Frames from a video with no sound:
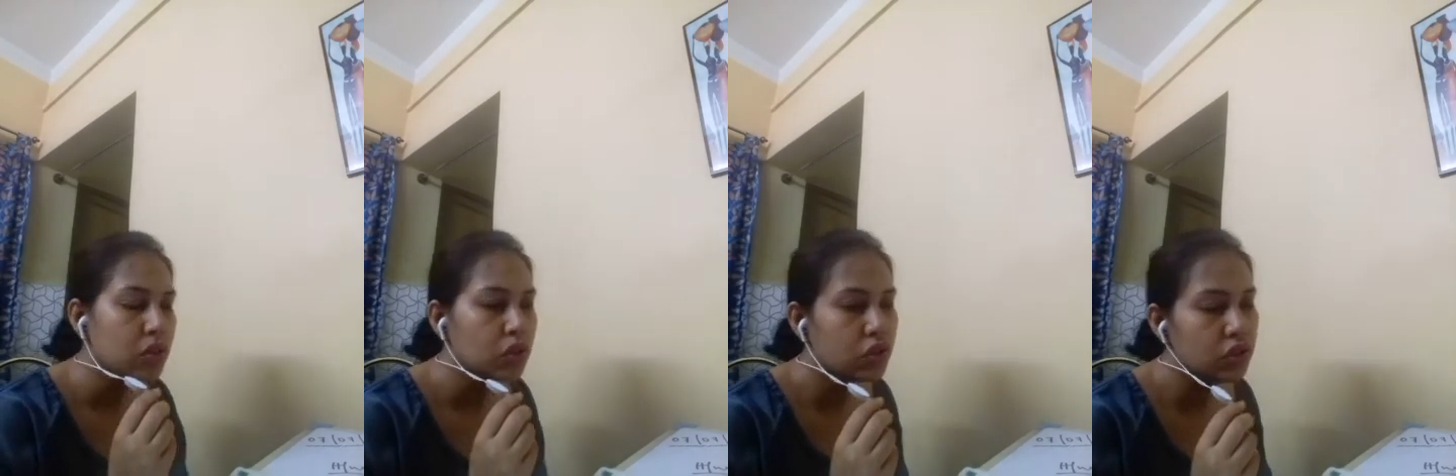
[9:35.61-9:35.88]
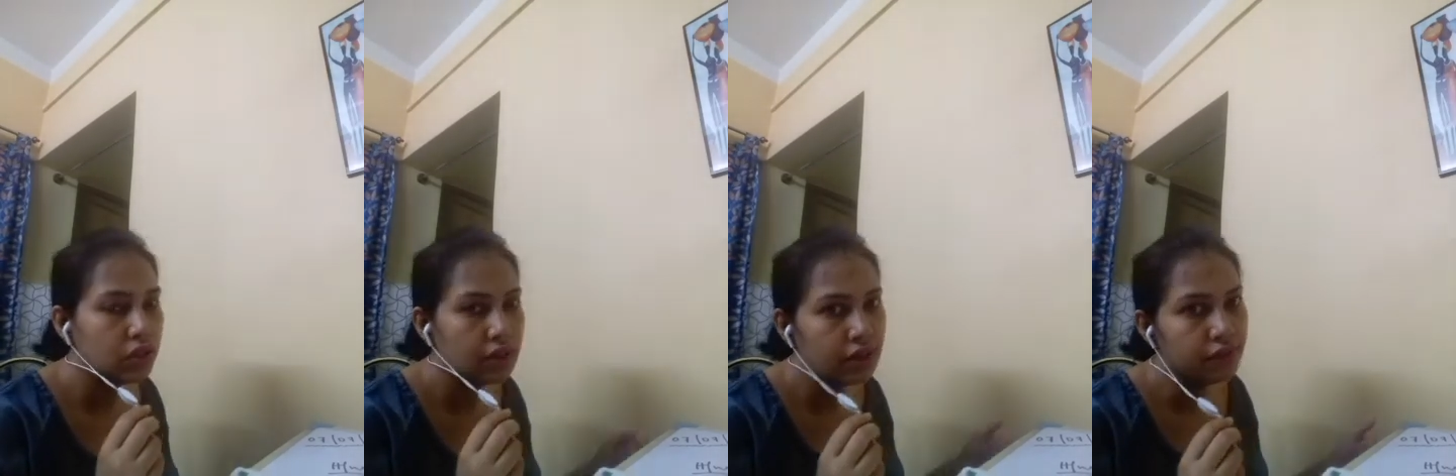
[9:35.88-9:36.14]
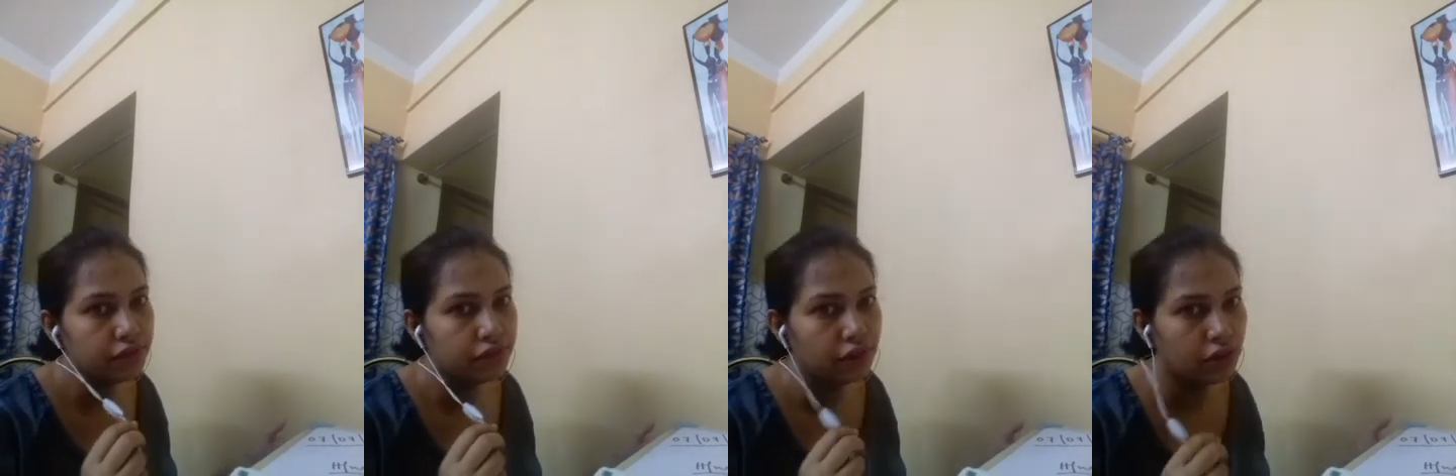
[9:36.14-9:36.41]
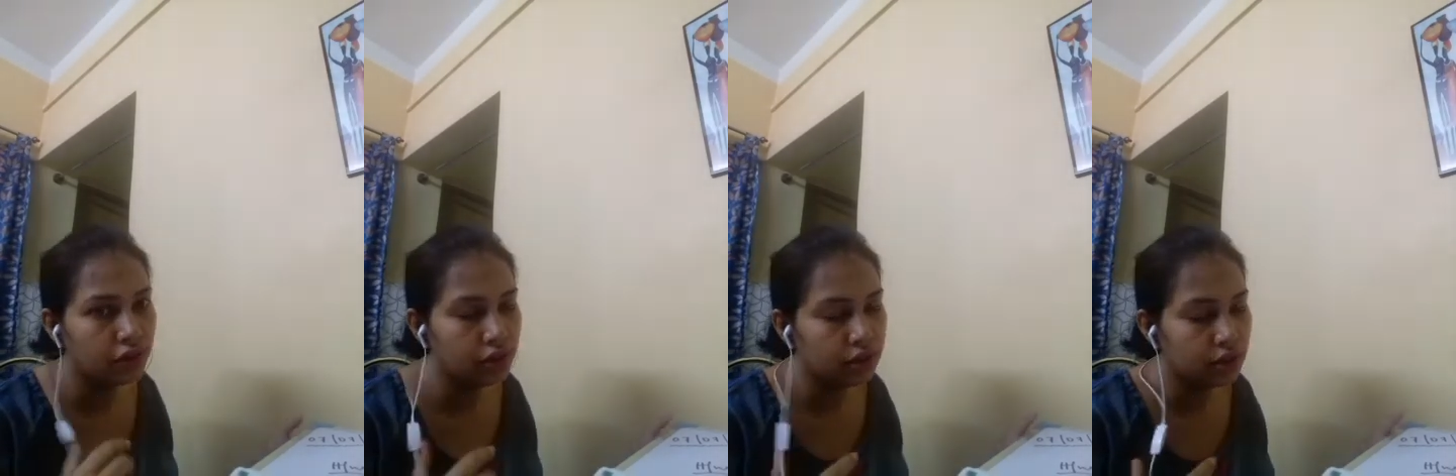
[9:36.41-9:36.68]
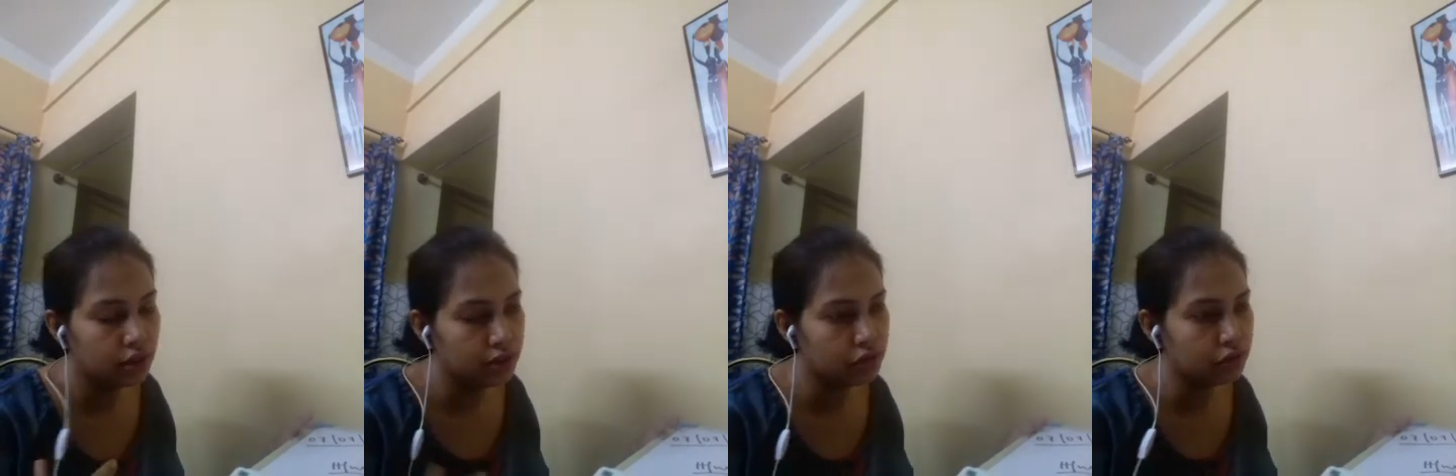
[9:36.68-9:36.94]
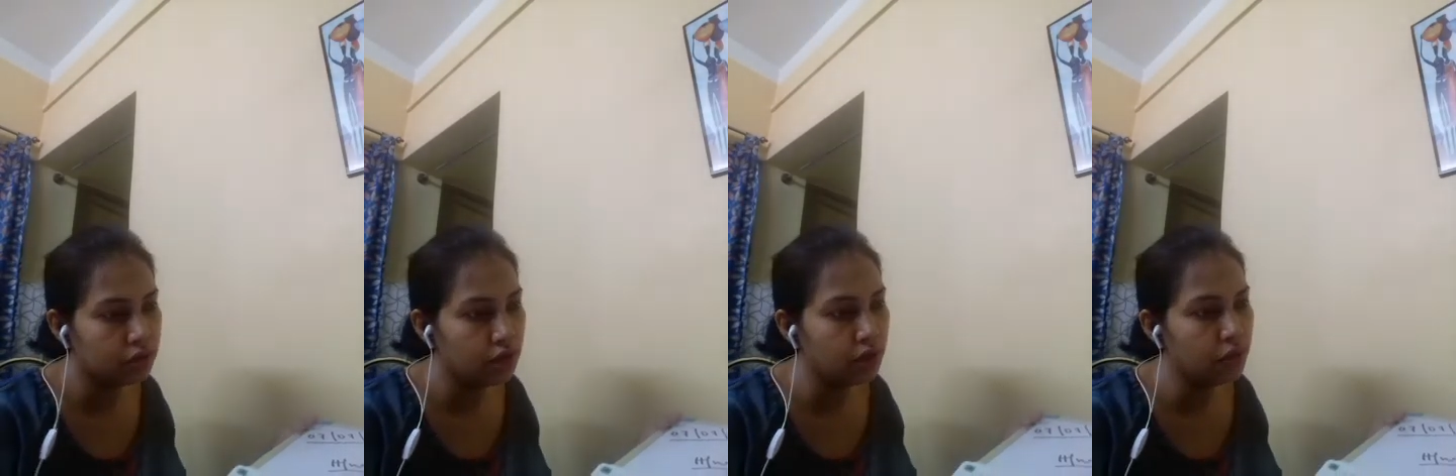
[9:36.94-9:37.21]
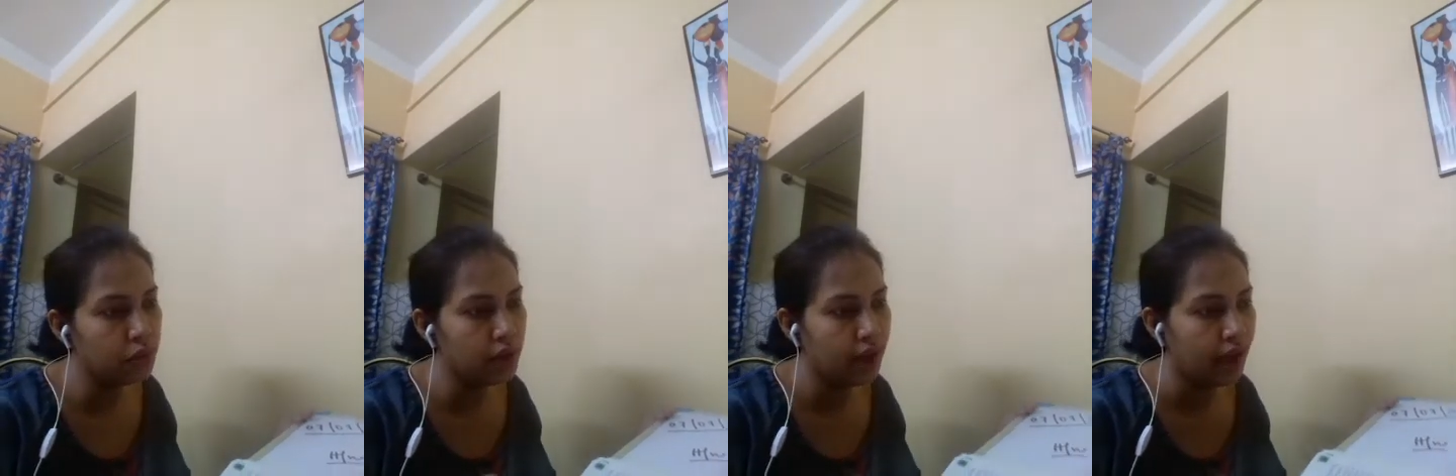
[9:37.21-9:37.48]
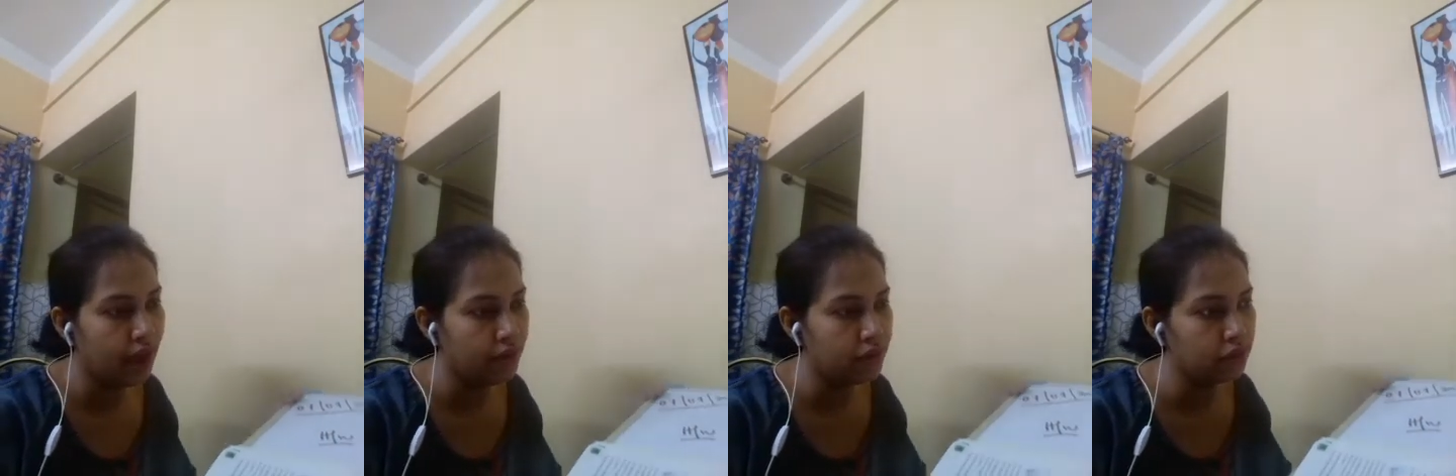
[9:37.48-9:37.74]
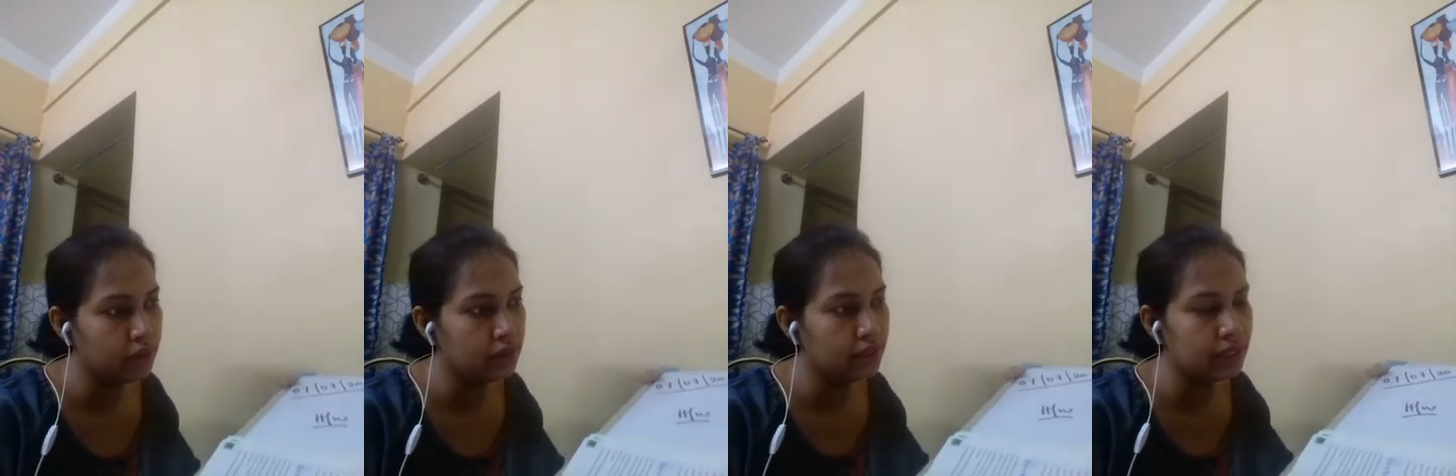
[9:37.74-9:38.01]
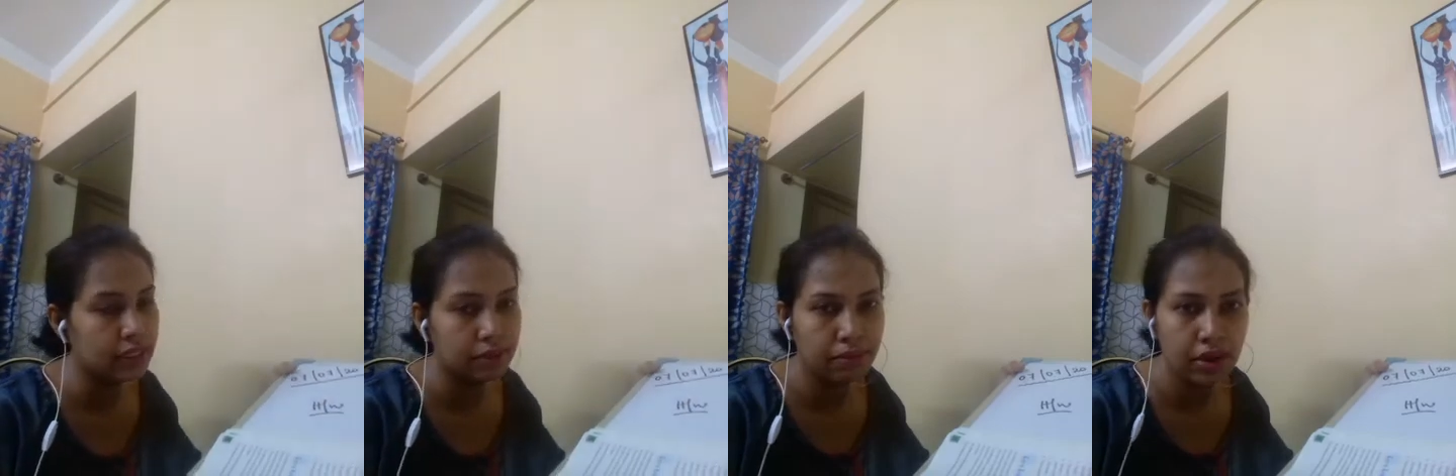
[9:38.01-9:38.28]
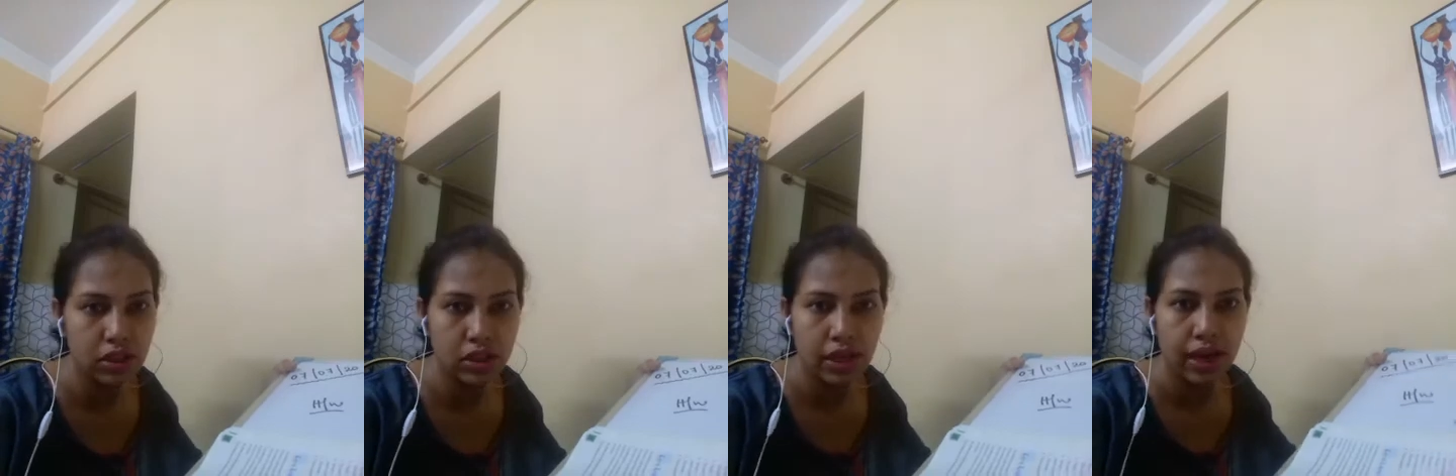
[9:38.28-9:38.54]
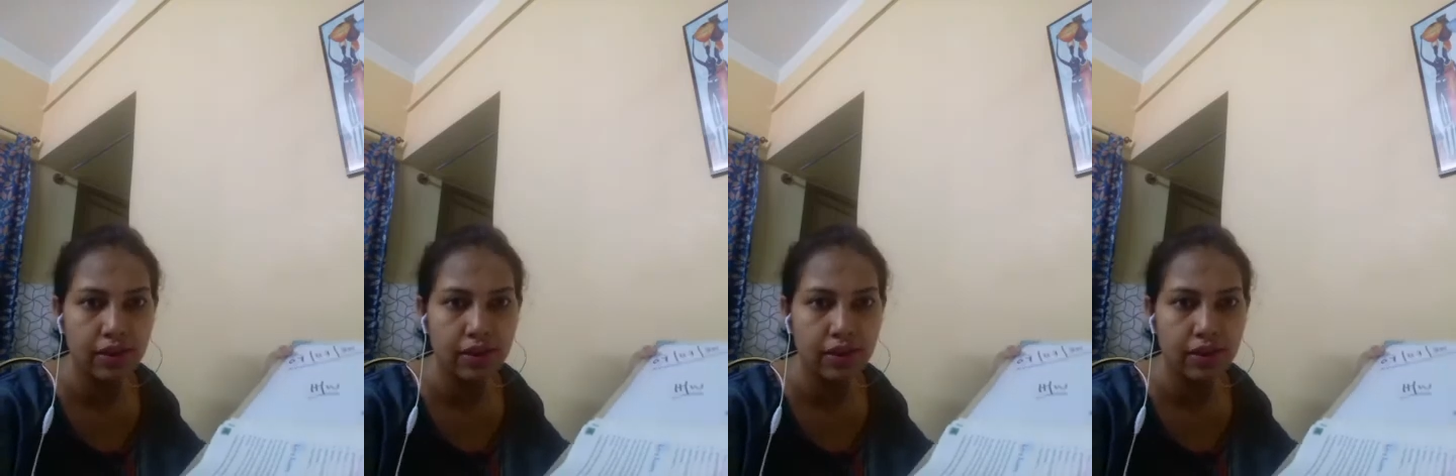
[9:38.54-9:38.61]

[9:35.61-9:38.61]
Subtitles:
So children, for today we have only this much.